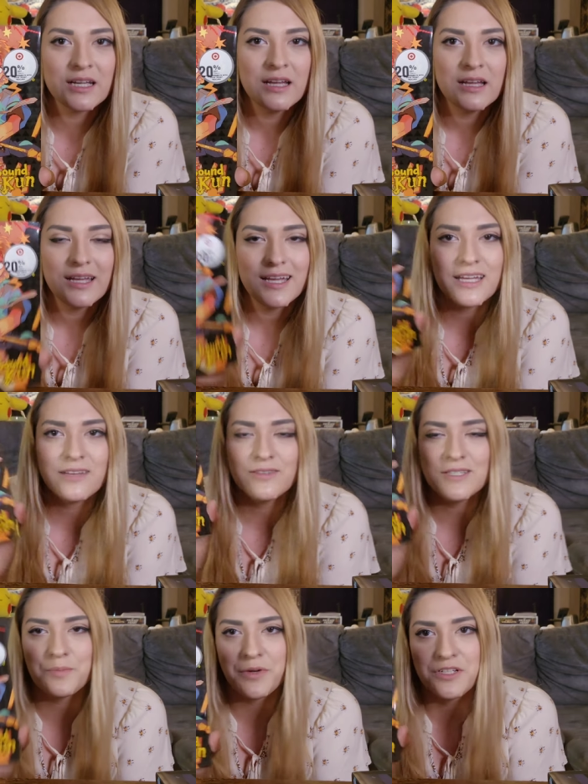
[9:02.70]
I have a
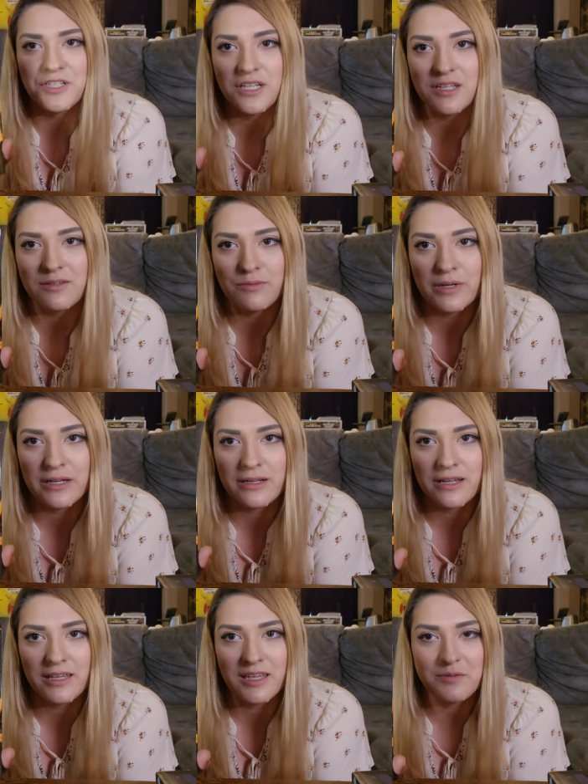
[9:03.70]
spreadsheet where I
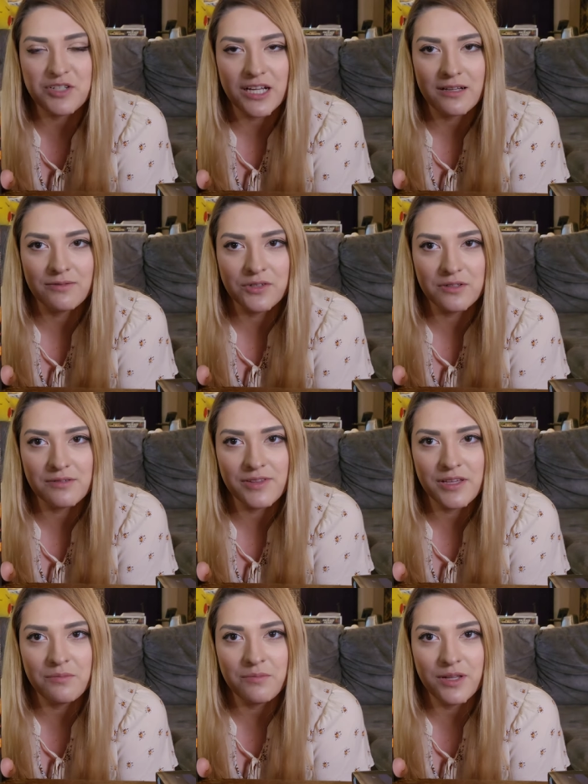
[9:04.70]
keep track of all of
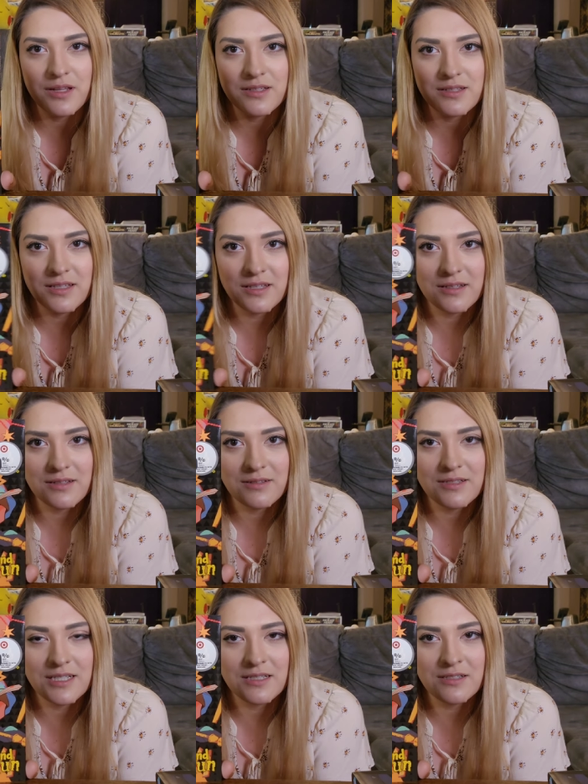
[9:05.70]
them, but I, like,
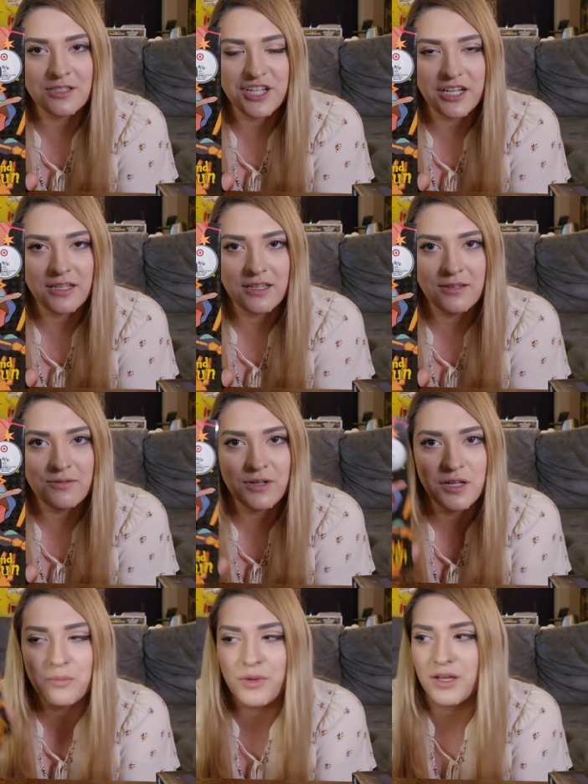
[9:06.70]
didn't check it when I
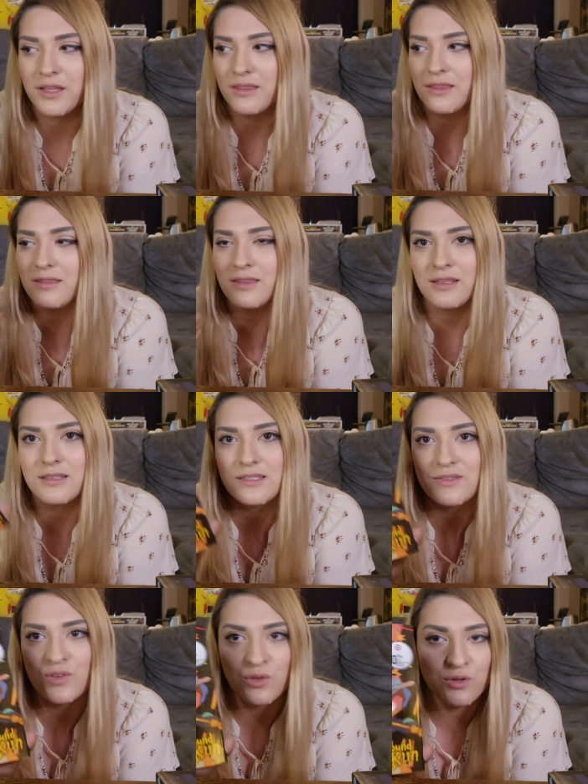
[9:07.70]
bought this
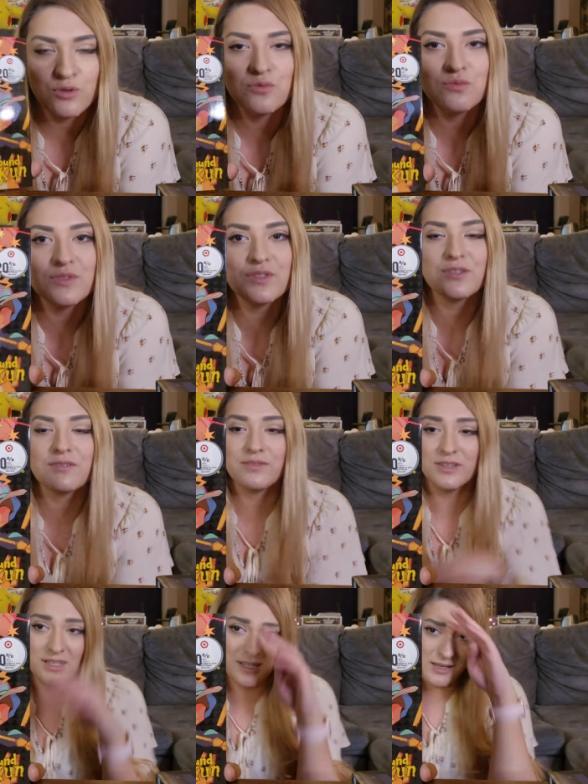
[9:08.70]
volume. So I feel like
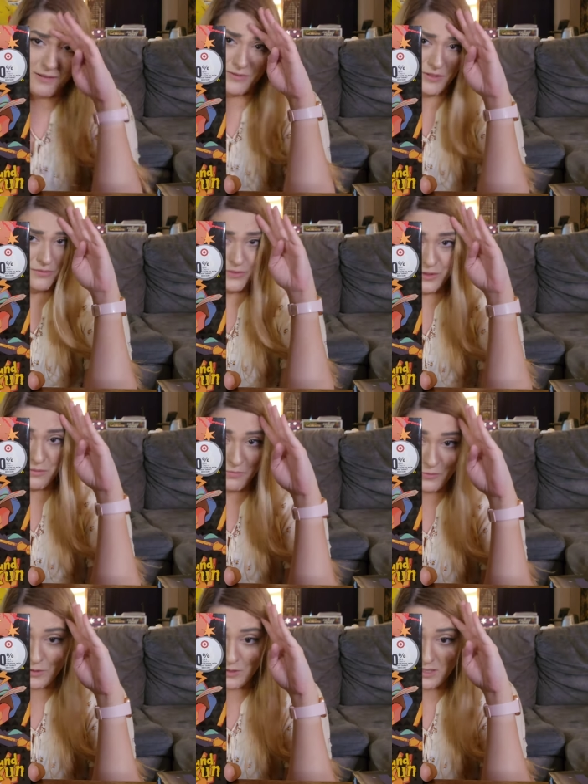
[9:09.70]
I have 2 Volume 4 now,